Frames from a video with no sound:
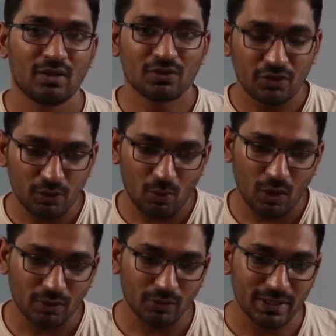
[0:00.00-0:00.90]
So you
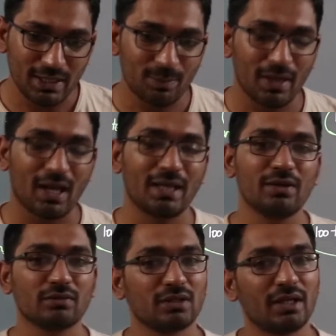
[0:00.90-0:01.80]
want to keep an eye
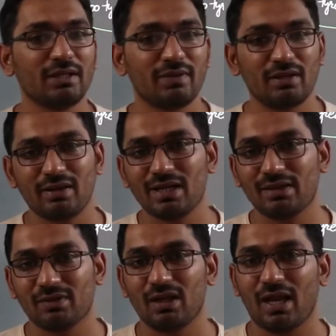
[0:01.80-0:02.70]
on the inventory level,